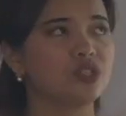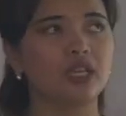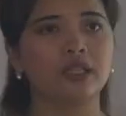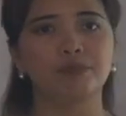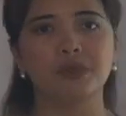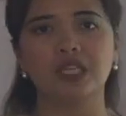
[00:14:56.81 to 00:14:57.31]

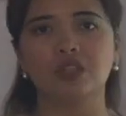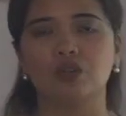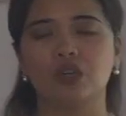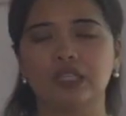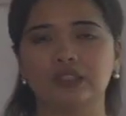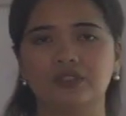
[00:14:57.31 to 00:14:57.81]
submit
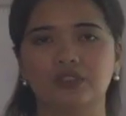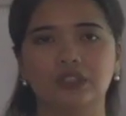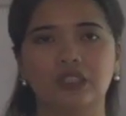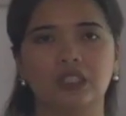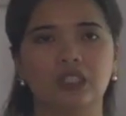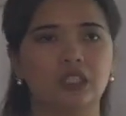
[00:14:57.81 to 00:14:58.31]
your
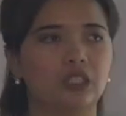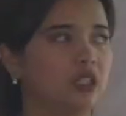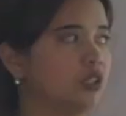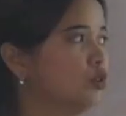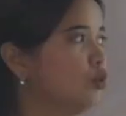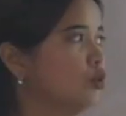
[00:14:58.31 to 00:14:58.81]
activity
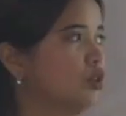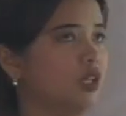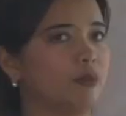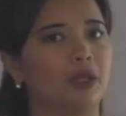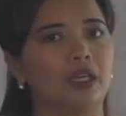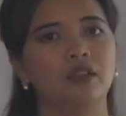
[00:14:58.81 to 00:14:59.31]
into
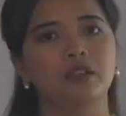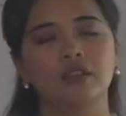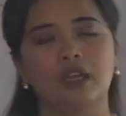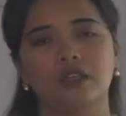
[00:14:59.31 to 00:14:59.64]
Gmail,